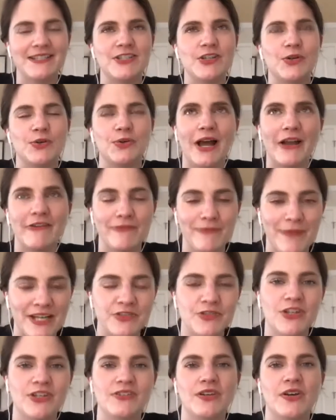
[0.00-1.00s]
So I've
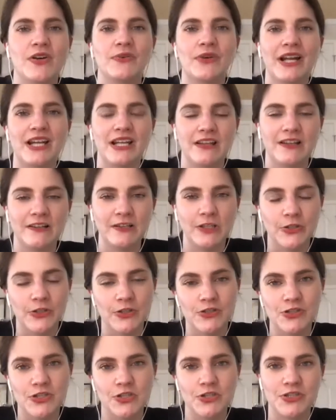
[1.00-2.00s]
mentioned already the
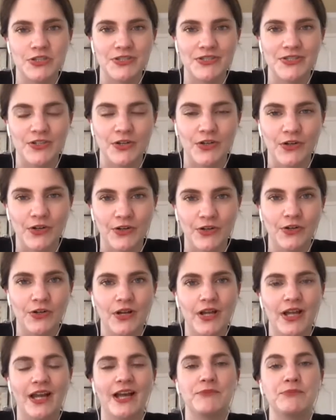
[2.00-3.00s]
Learn to
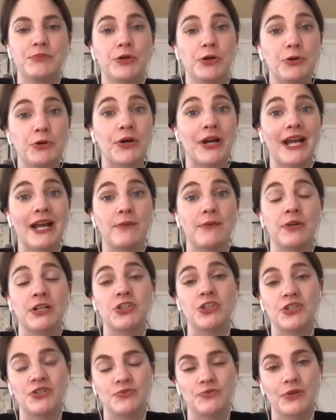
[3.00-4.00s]
Discern program,
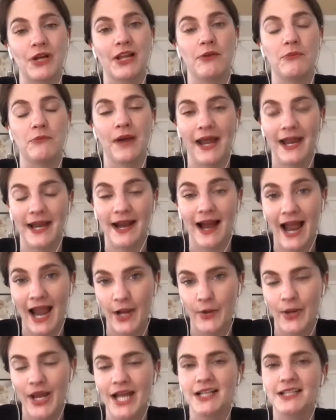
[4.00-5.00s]
which is run by
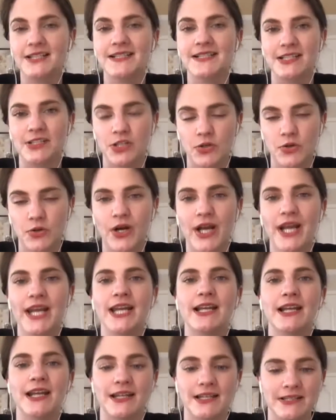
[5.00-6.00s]
IREX in
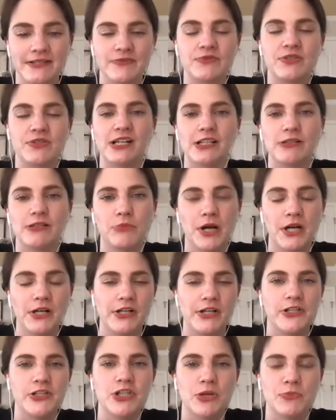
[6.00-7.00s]
Ukraine and is done in
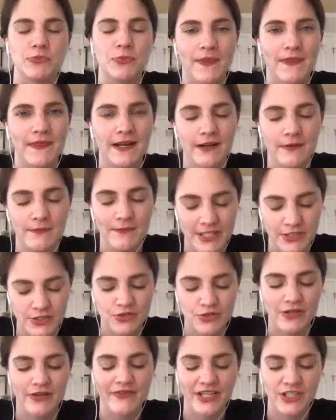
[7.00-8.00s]
partnership with their
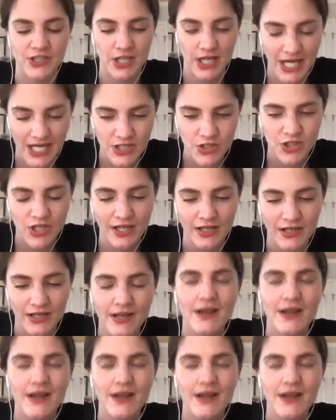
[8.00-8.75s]
Ministry of Education.